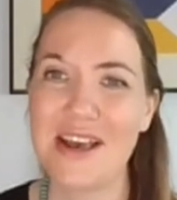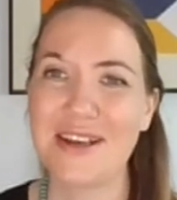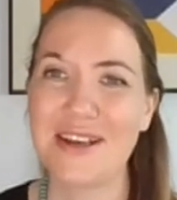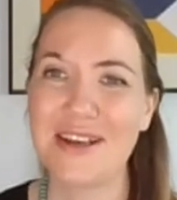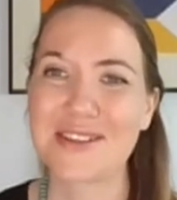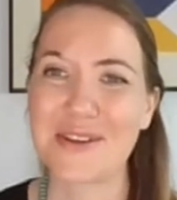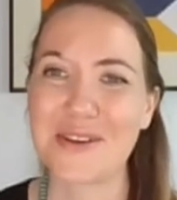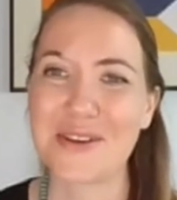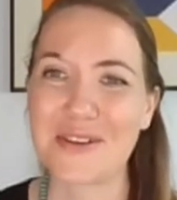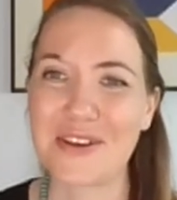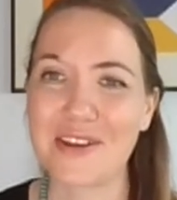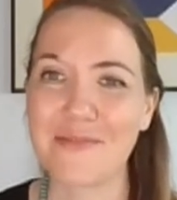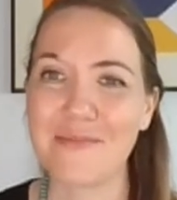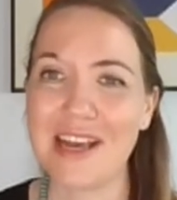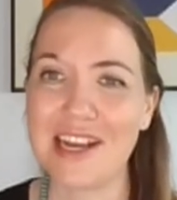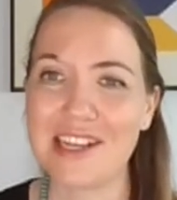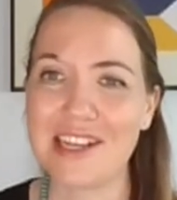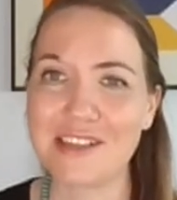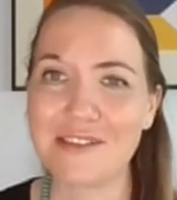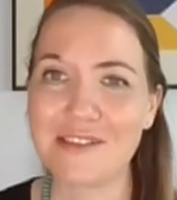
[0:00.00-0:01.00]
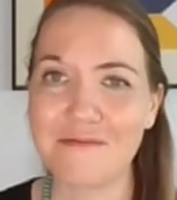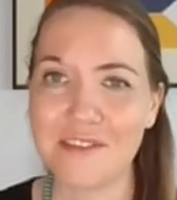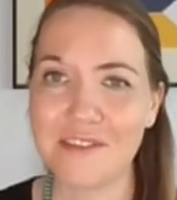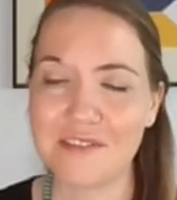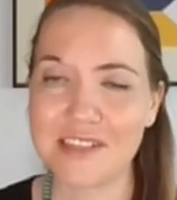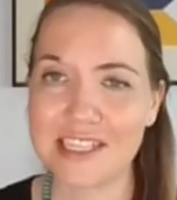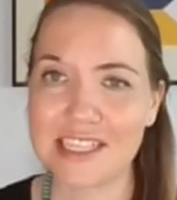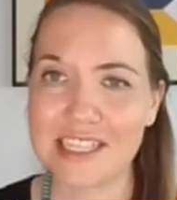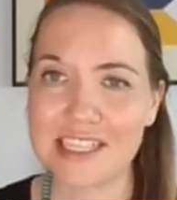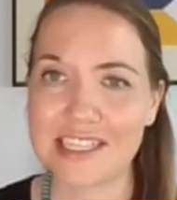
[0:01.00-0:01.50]
So you can imagine
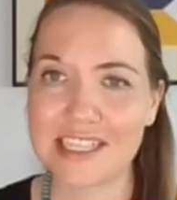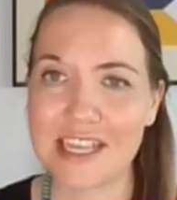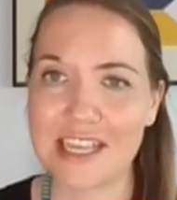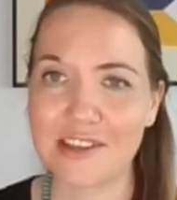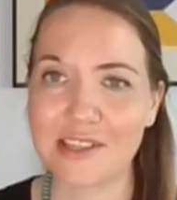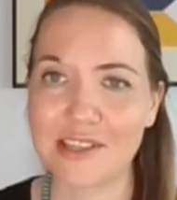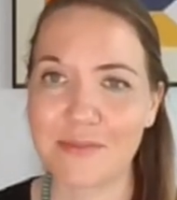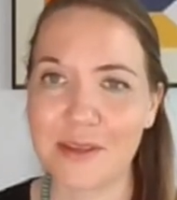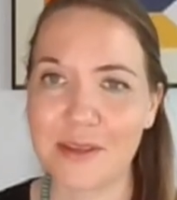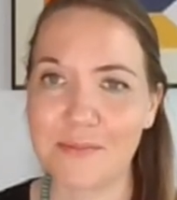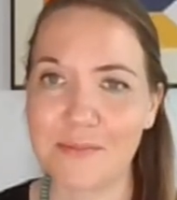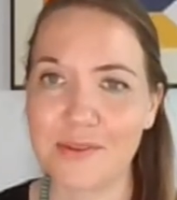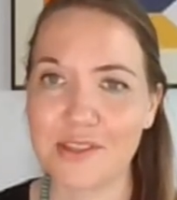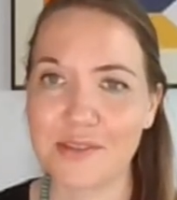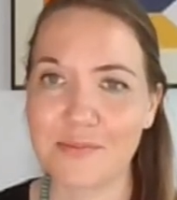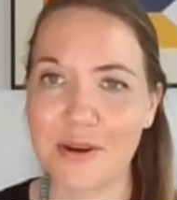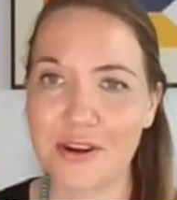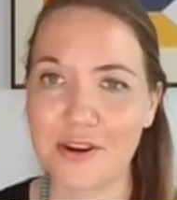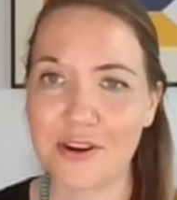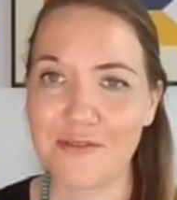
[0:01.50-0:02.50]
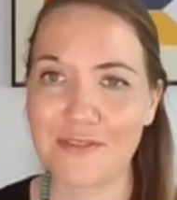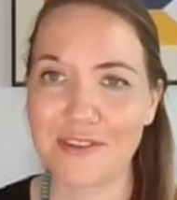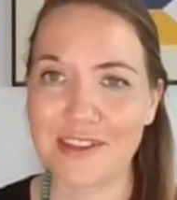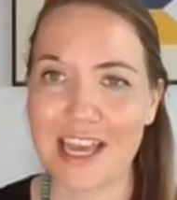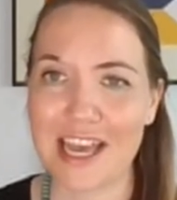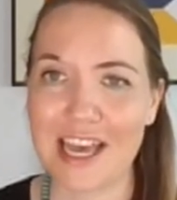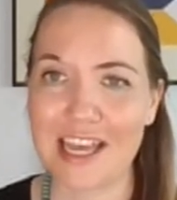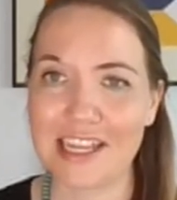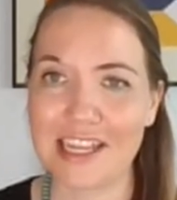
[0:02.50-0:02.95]
56,000 people spread over that.